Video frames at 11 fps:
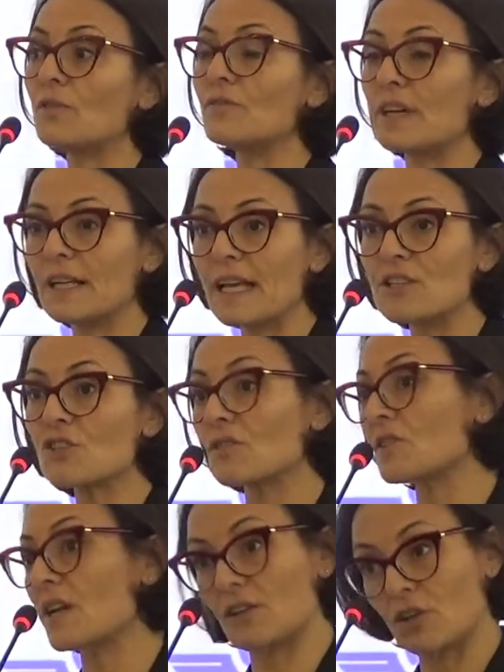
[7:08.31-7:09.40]

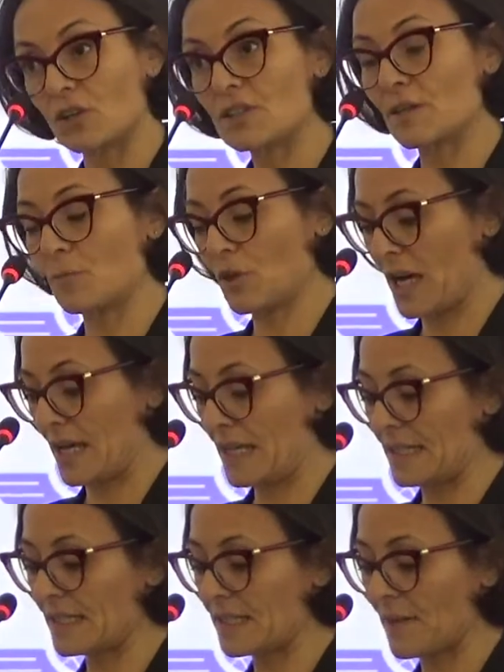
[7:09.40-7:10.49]
regulations are not
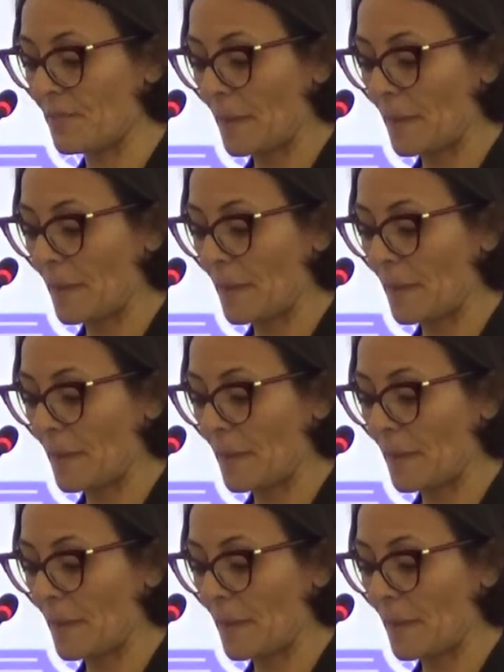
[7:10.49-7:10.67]
harmonized,